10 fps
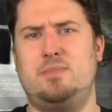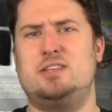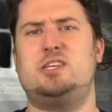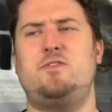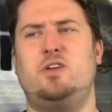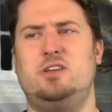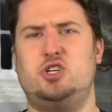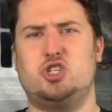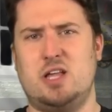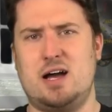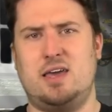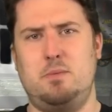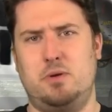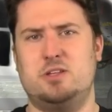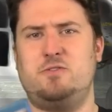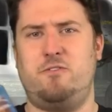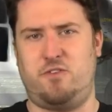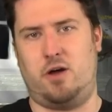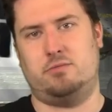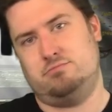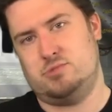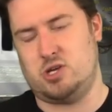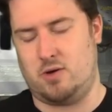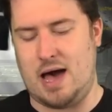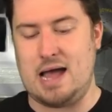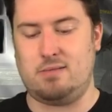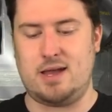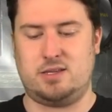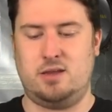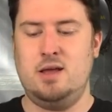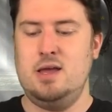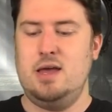It's definitely schlocky, but it's fun. So I liked it.